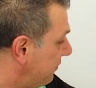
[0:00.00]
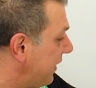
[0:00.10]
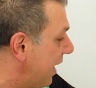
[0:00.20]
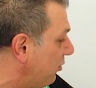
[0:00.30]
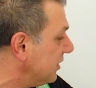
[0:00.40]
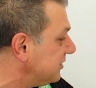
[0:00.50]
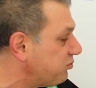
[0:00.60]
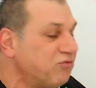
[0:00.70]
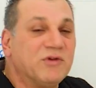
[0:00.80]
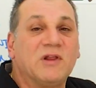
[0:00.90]
That one's
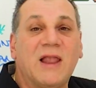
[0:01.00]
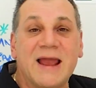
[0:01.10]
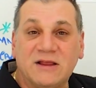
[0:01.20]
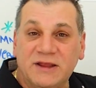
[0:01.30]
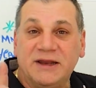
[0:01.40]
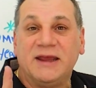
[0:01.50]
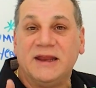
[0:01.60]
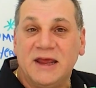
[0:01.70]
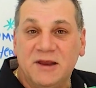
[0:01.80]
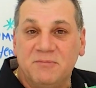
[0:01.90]
likely to
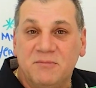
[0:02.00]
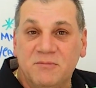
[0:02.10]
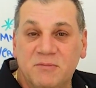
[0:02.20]
get hit